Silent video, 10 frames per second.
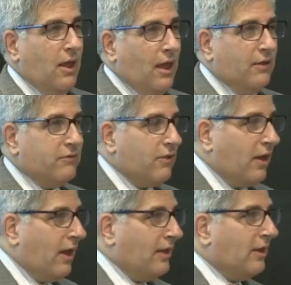
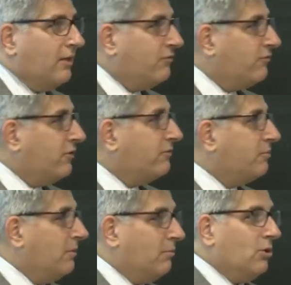and has just
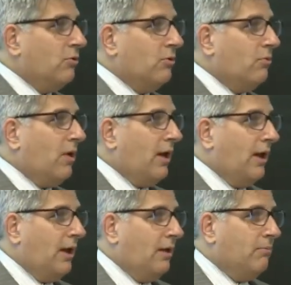been blown
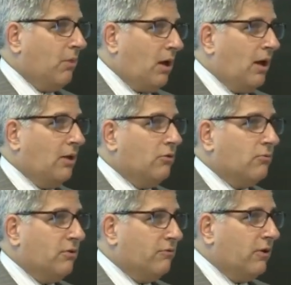away by the
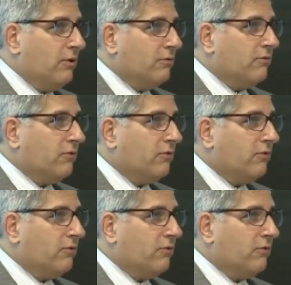results.